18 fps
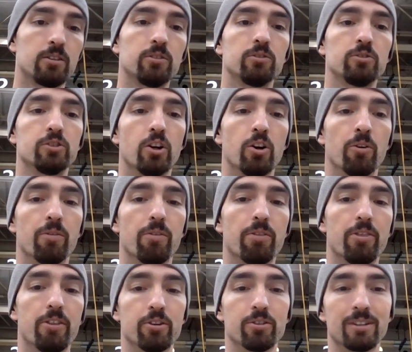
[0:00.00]
So
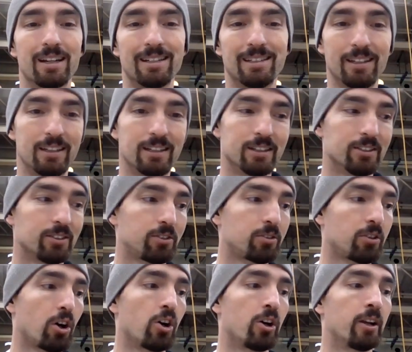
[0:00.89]
there's
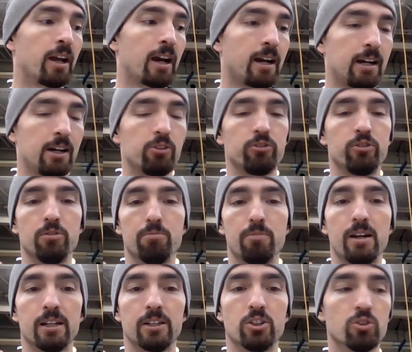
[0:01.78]
ideas on how to
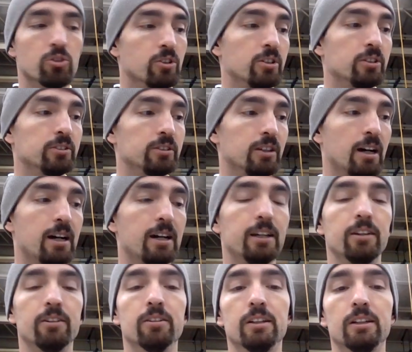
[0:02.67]
make your
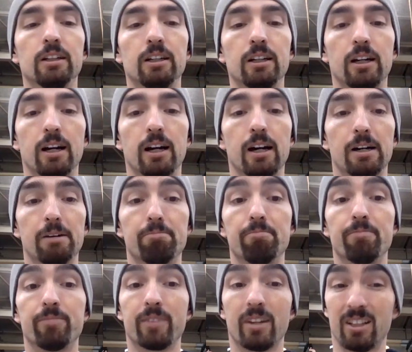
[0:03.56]
design
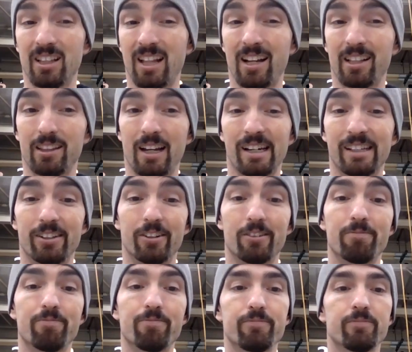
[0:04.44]
a lot lighter
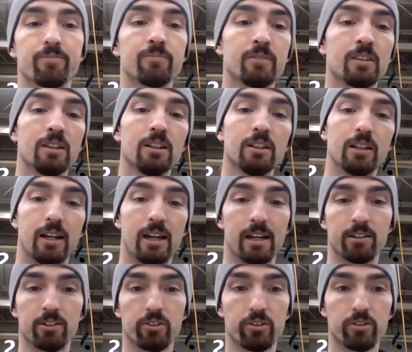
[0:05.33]

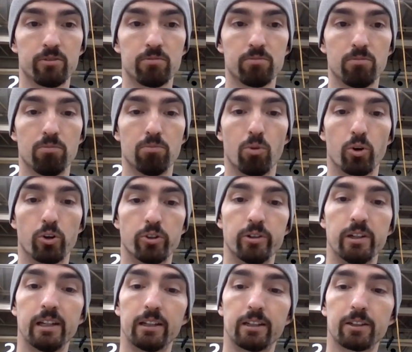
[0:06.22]
and more
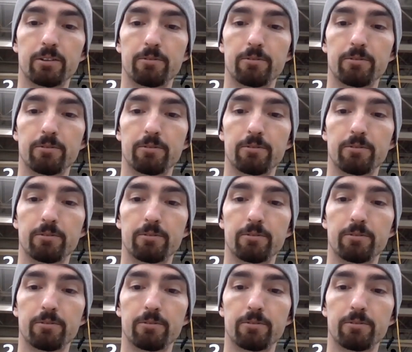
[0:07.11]
unique.